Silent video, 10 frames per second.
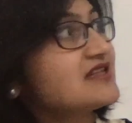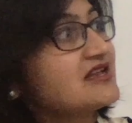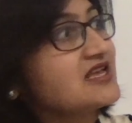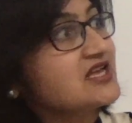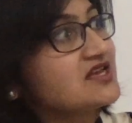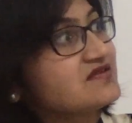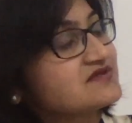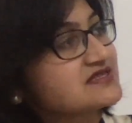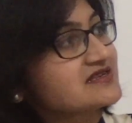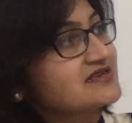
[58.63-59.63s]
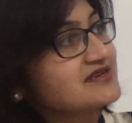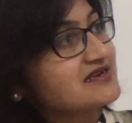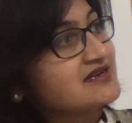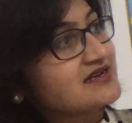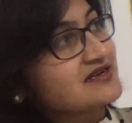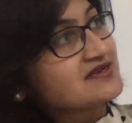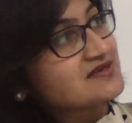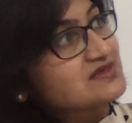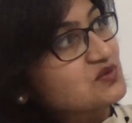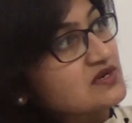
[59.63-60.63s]
the leaves.
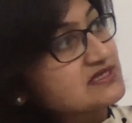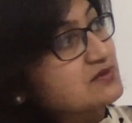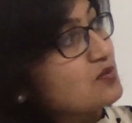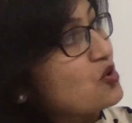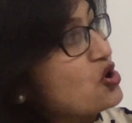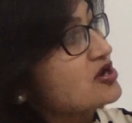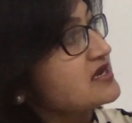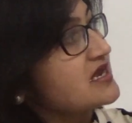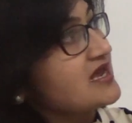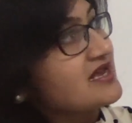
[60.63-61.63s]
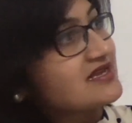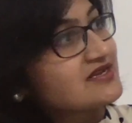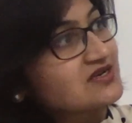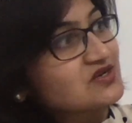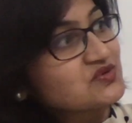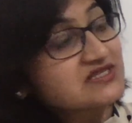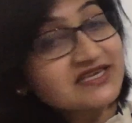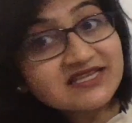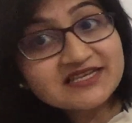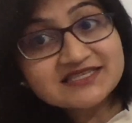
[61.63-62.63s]
So it's morning. You
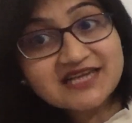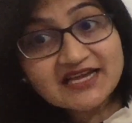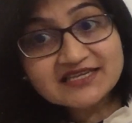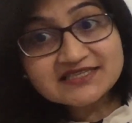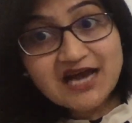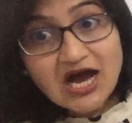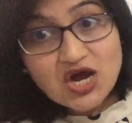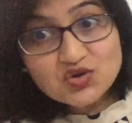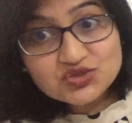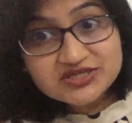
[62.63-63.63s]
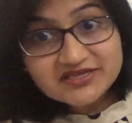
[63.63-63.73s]
see the sun is out.